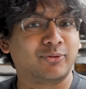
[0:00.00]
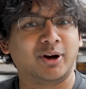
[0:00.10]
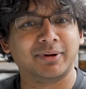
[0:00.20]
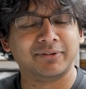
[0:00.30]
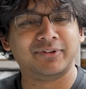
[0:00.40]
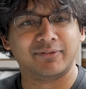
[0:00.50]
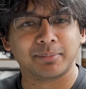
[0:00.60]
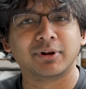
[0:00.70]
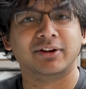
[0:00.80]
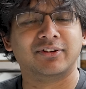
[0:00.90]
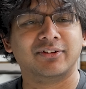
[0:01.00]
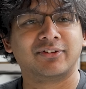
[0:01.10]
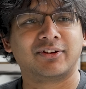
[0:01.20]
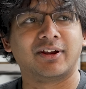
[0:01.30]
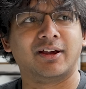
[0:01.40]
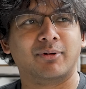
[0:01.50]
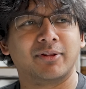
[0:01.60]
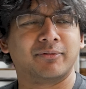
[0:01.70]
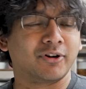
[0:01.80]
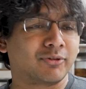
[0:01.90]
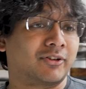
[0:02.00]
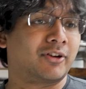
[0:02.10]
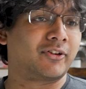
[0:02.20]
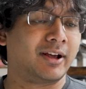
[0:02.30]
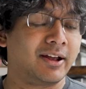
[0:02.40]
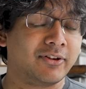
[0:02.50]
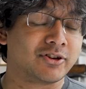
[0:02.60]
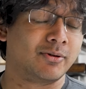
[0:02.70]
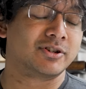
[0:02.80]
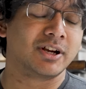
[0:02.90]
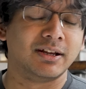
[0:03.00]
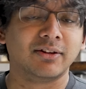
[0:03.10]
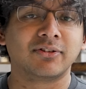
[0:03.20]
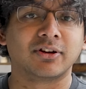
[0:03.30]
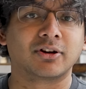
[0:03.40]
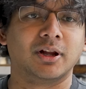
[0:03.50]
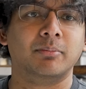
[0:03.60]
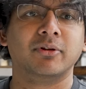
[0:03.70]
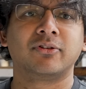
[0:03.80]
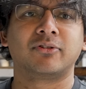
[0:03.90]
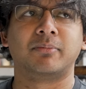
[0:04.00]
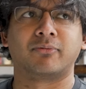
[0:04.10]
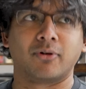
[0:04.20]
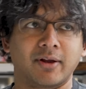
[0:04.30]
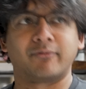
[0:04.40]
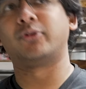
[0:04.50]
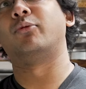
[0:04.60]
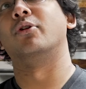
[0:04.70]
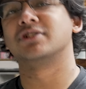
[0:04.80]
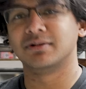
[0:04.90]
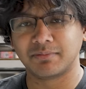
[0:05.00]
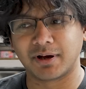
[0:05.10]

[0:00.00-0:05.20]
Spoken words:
is one of my favorite places. One of the first restaurants that I had, Sichuan Chinese in Columbus. Before that was Fortune.